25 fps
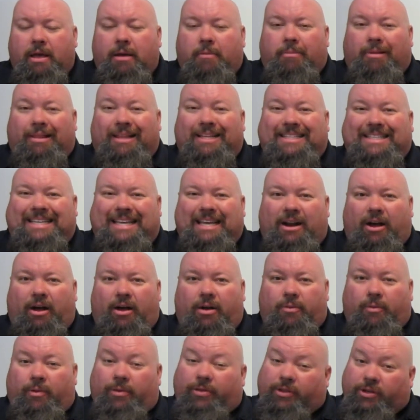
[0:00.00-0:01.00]
But let's get
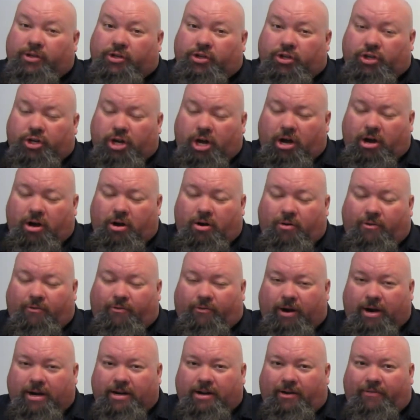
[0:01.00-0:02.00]
on with the show.
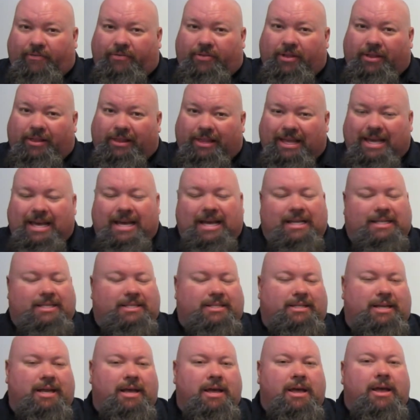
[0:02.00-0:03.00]
Right off the
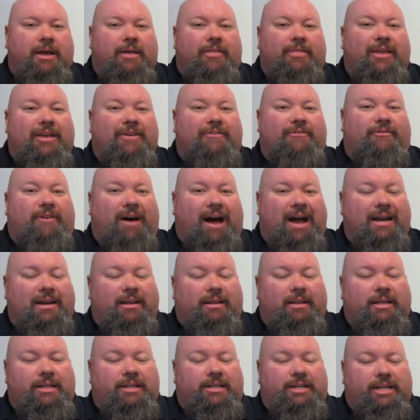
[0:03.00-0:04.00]
list, the
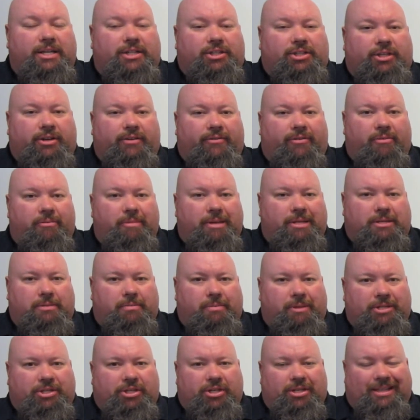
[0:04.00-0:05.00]
final edition of the
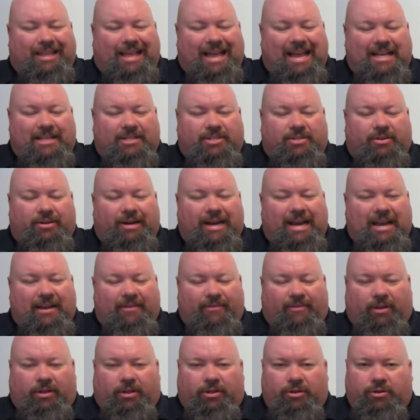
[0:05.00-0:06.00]
Mitsubishi Lancer
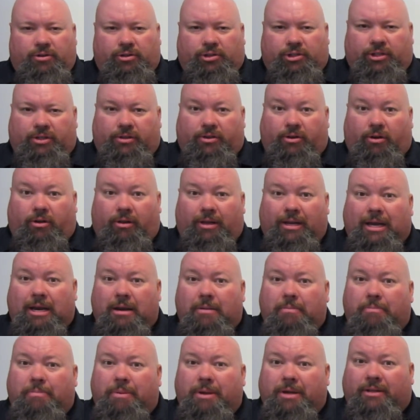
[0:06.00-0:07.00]
Evolution. They're only
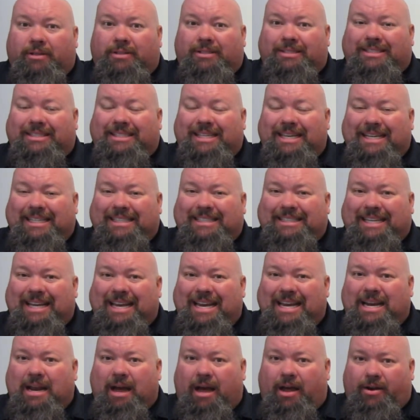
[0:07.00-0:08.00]
going to build
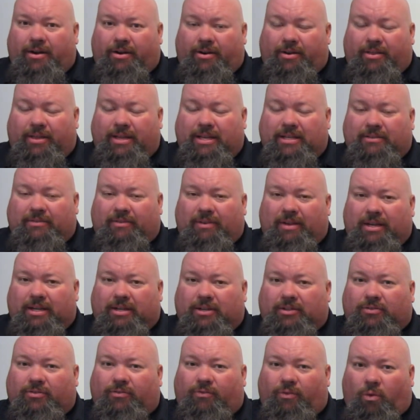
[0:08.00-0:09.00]
1,600 of these
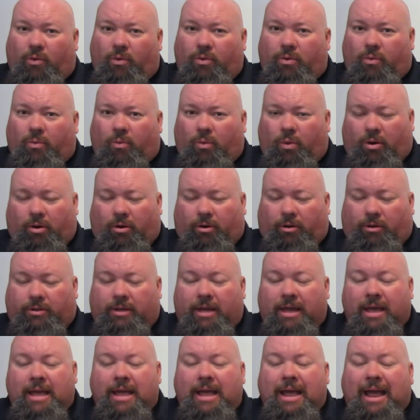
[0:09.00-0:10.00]
vehicles for the
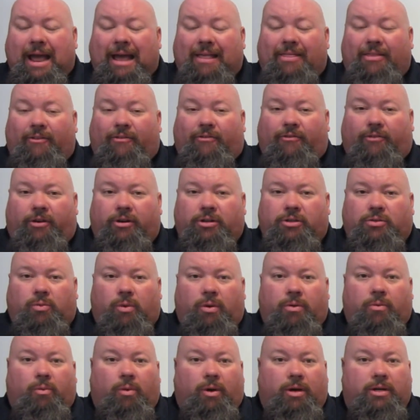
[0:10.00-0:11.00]
world. And the first
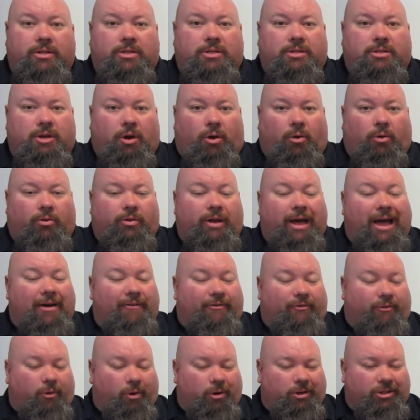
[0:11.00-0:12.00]
one was sold
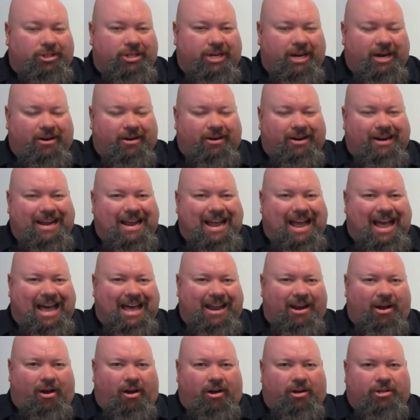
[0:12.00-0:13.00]
for charity
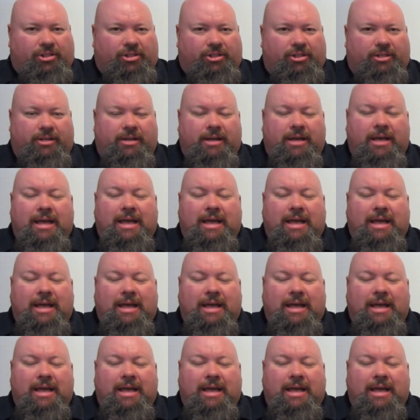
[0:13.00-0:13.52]
at auction,